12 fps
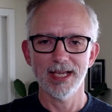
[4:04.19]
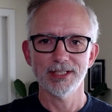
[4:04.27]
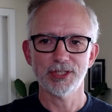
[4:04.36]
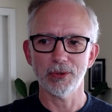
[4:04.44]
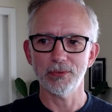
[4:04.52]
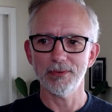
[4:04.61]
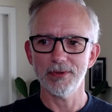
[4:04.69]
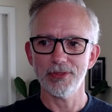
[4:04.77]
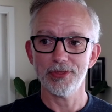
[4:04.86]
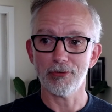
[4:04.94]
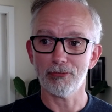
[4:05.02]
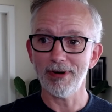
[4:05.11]
So
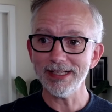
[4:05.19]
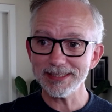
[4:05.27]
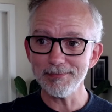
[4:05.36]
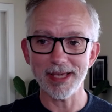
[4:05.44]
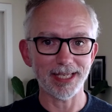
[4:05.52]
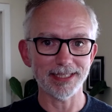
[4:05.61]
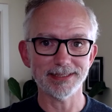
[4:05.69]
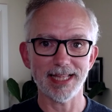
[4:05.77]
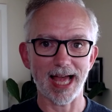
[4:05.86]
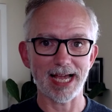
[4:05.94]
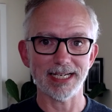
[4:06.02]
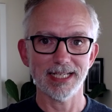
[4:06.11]
the resumes
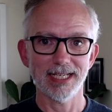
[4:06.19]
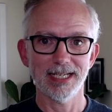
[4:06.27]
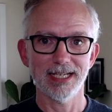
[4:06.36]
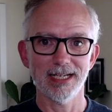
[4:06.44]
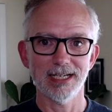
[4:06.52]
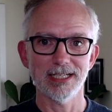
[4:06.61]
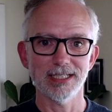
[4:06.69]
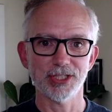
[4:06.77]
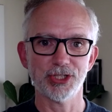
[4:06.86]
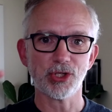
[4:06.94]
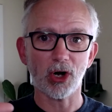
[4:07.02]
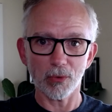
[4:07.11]
that
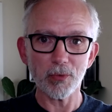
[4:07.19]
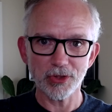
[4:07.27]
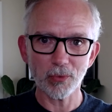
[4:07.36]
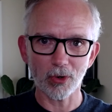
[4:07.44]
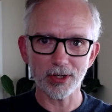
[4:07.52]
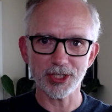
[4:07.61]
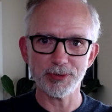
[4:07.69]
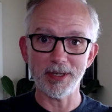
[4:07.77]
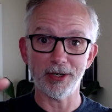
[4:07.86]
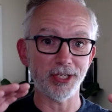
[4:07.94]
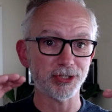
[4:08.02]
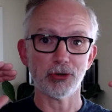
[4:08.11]
start with the work
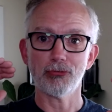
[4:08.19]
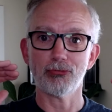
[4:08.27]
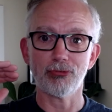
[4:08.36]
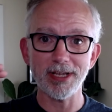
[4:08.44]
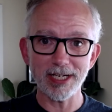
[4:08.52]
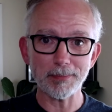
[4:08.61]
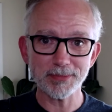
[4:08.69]
experience right up